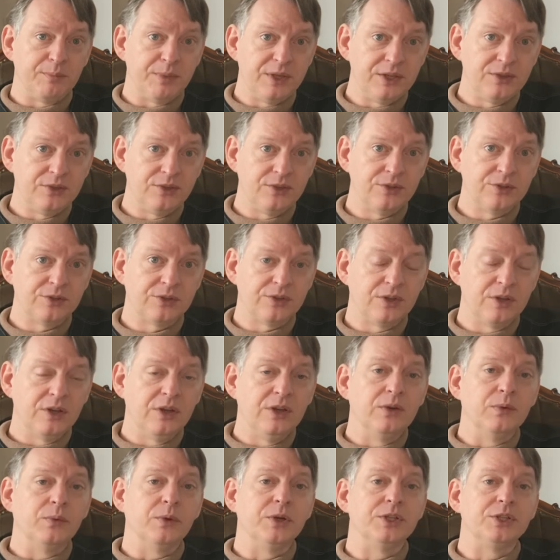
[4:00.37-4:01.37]
pieces
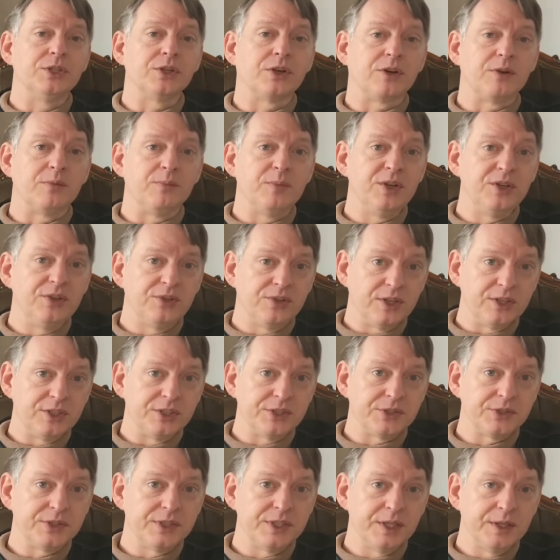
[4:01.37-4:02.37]
which are
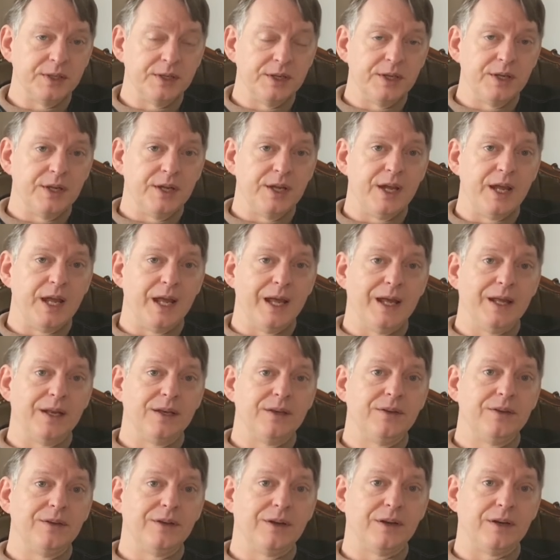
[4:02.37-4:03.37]
mid-century,
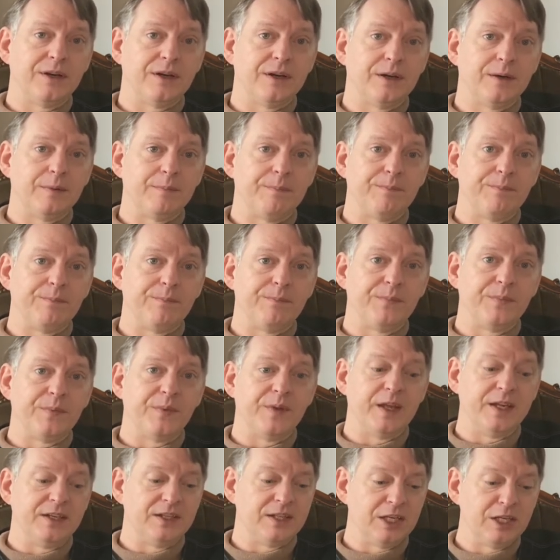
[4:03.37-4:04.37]
and um,
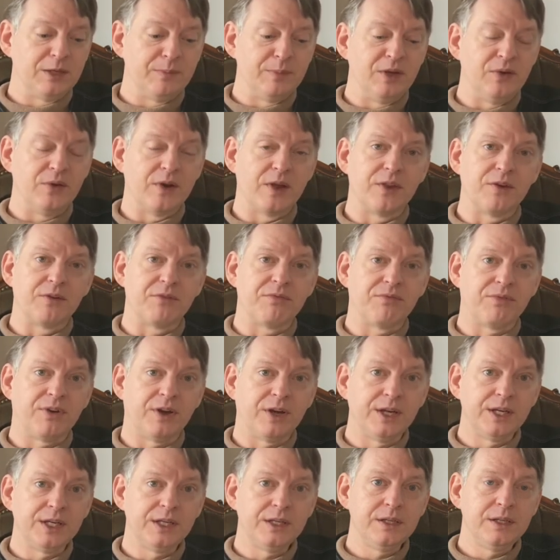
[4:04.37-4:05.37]
they tend to be rather
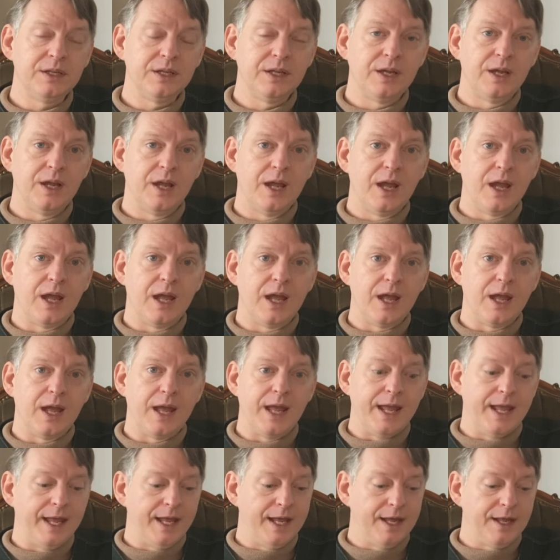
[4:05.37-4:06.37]
fine.
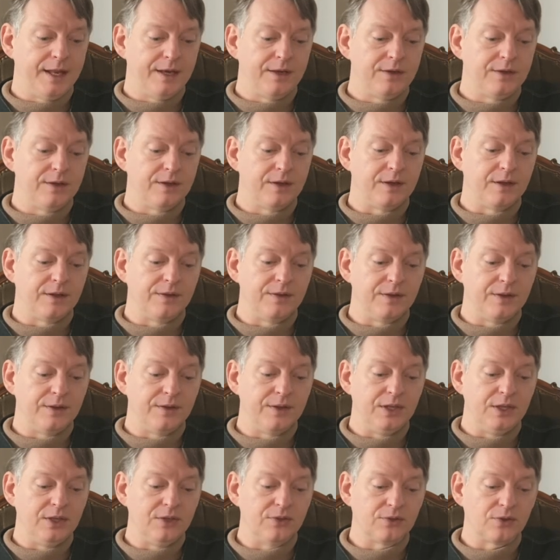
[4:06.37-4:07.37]
And uh,
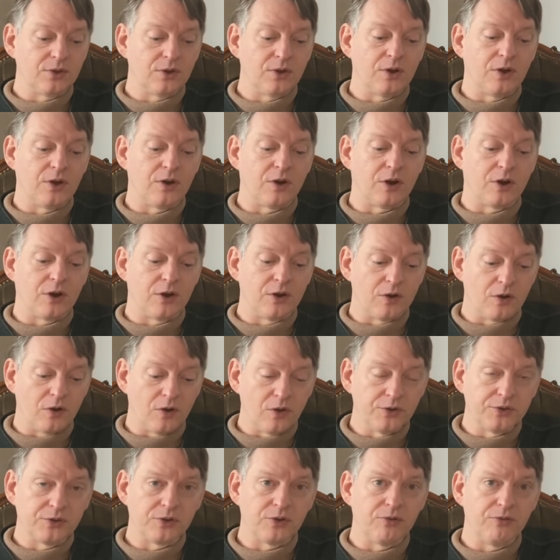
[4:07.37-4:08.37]
these are
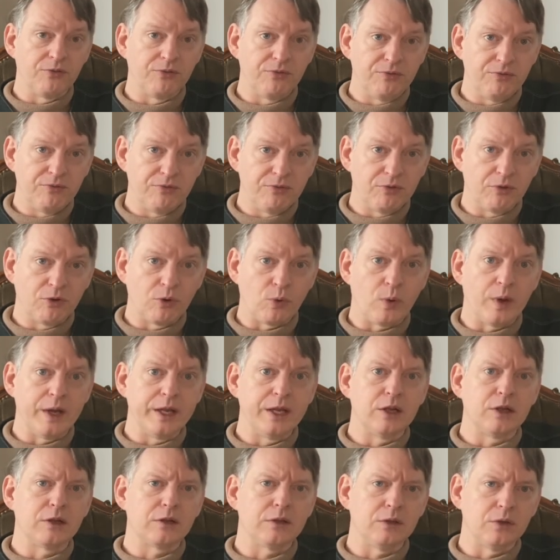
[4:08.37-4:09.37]
also
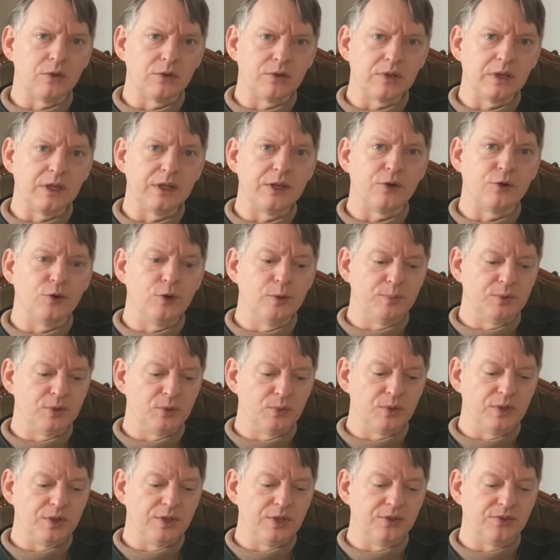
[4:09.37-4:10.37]
quite closely grouped
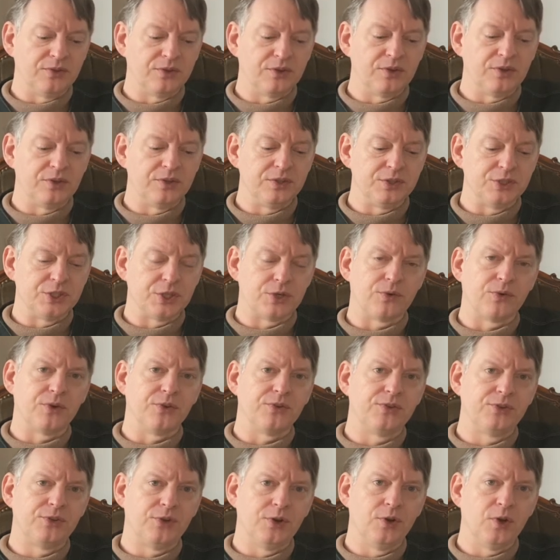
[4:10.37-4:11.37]
with this general
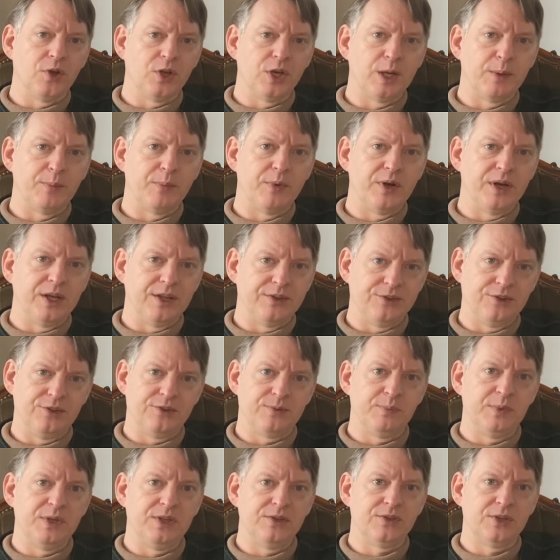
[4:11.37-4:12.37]
serial number as this
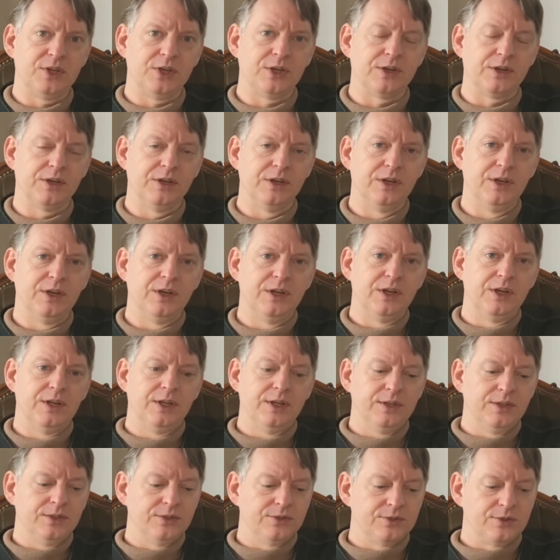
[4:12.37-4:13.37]
piece here.
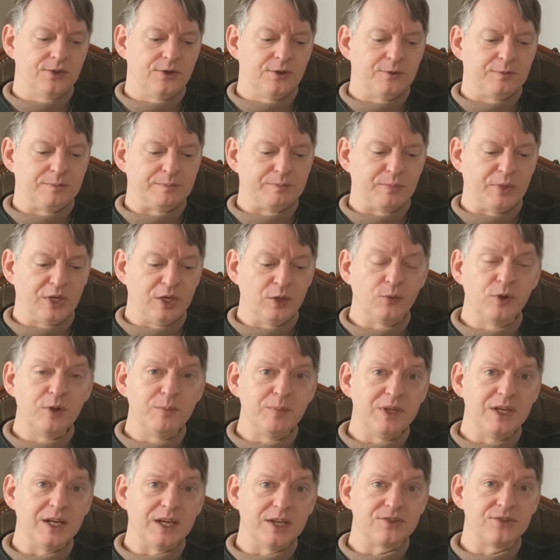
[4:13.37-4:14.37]
So, but it would
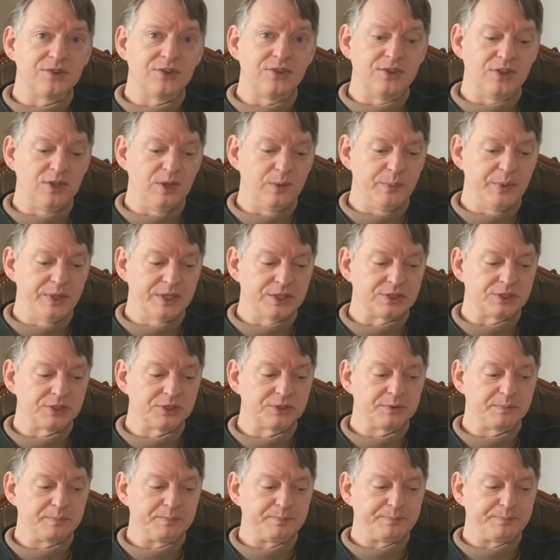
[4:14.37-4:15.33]
be nice to see the pictures.